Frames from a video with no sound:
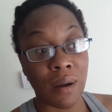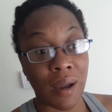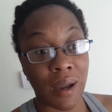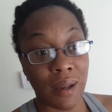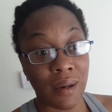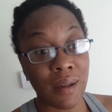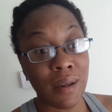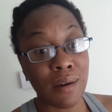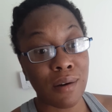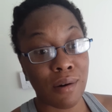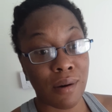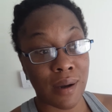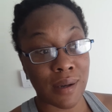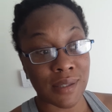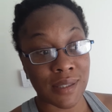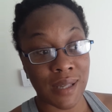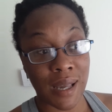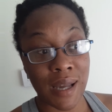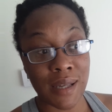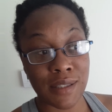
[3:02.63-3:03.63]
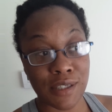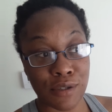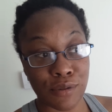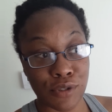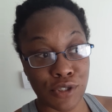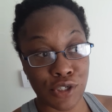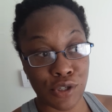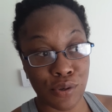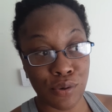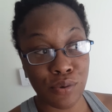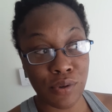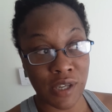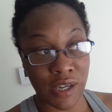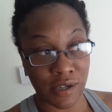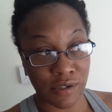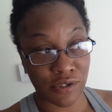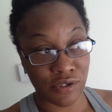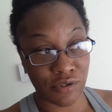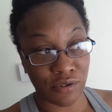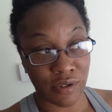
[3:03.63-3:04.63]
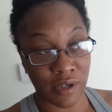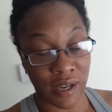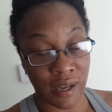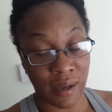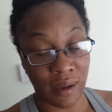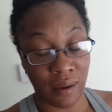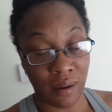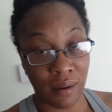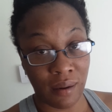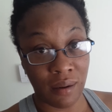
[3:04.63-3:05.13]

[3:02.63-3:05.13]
I didn't go outside till 2 yesterday.